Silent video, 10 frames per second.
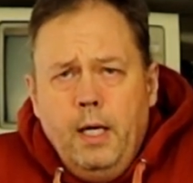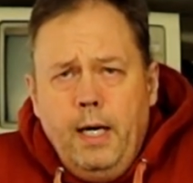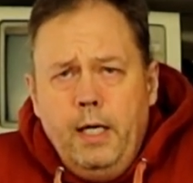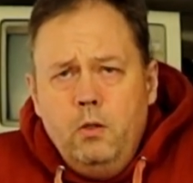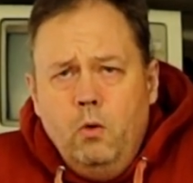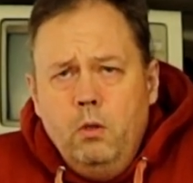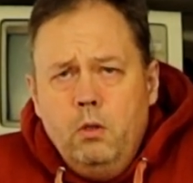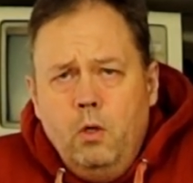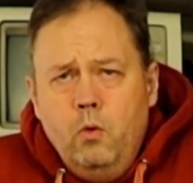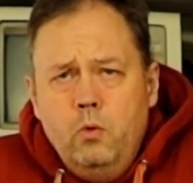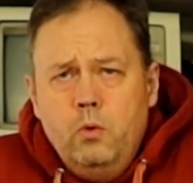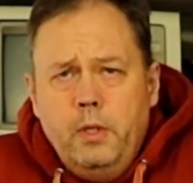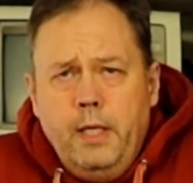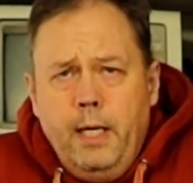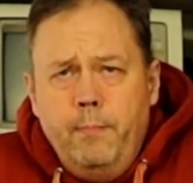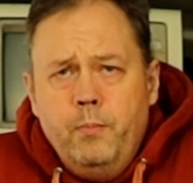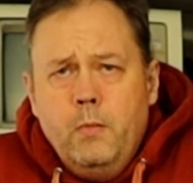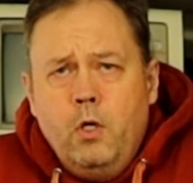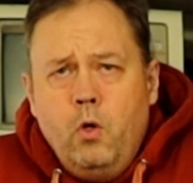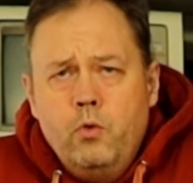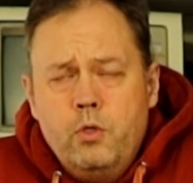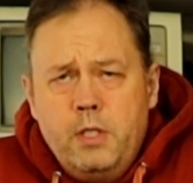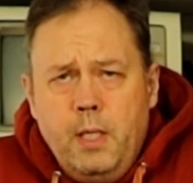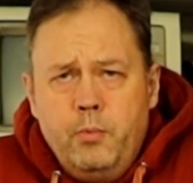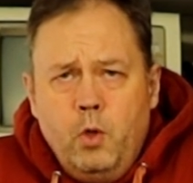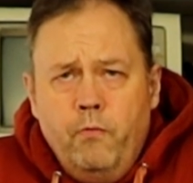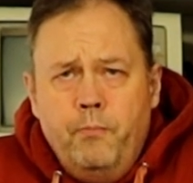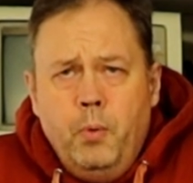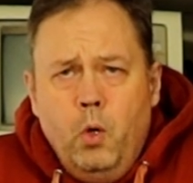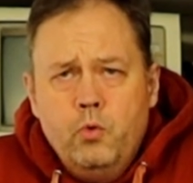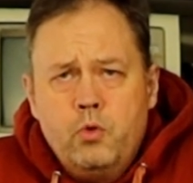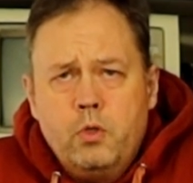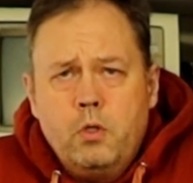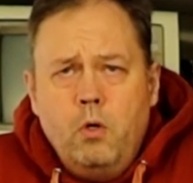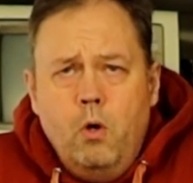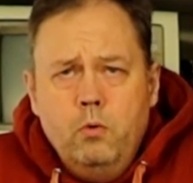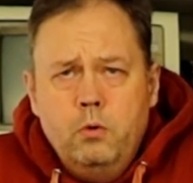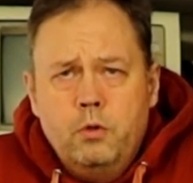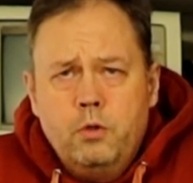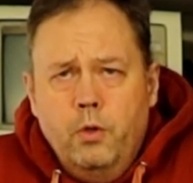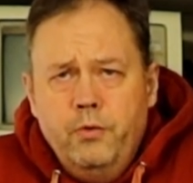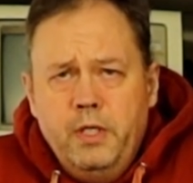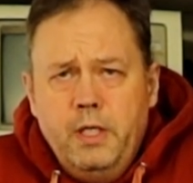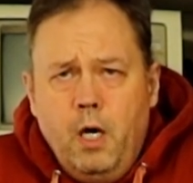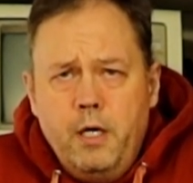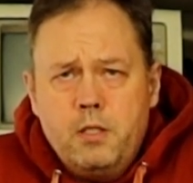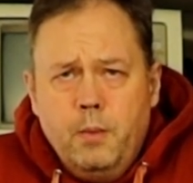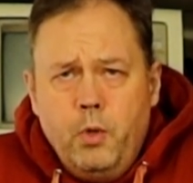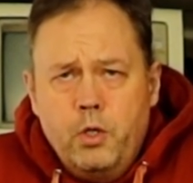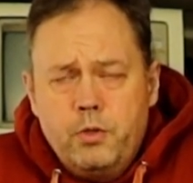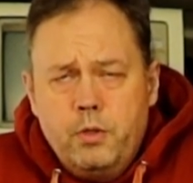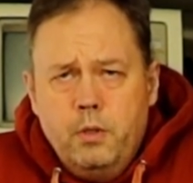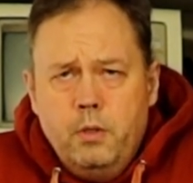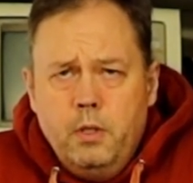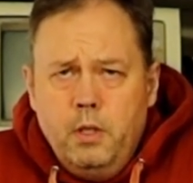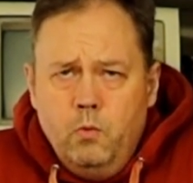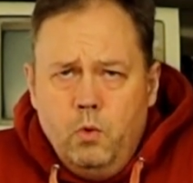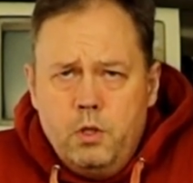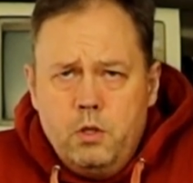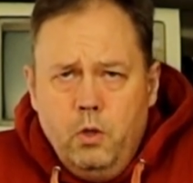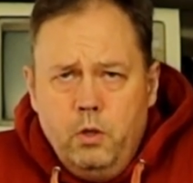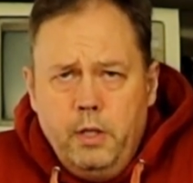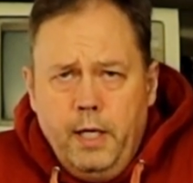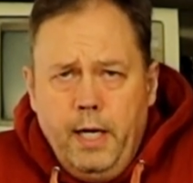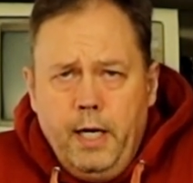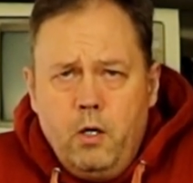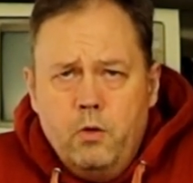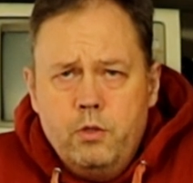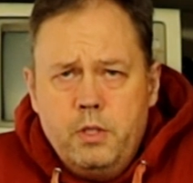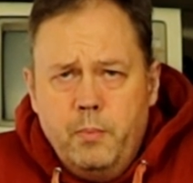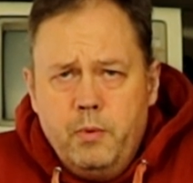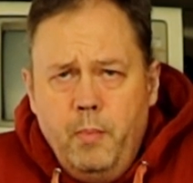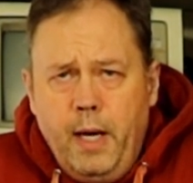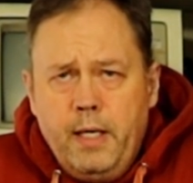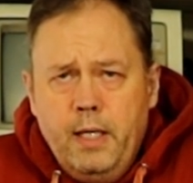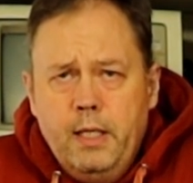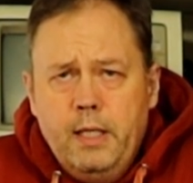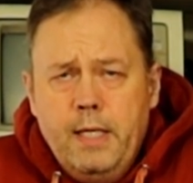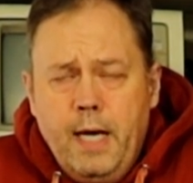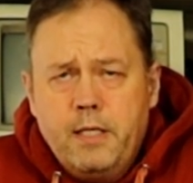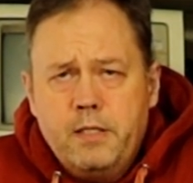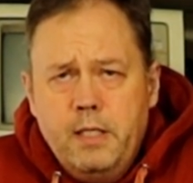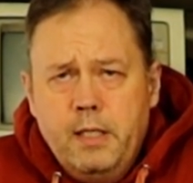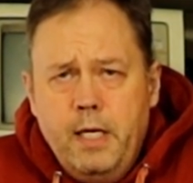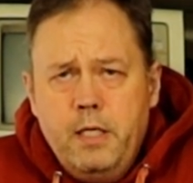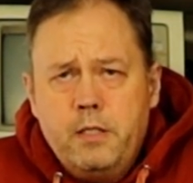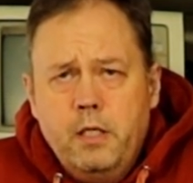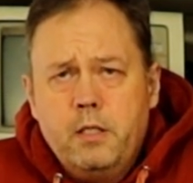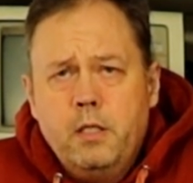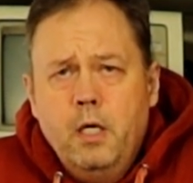And although the concept of post codes on the ISA-bus was not a concept back in the XT days, it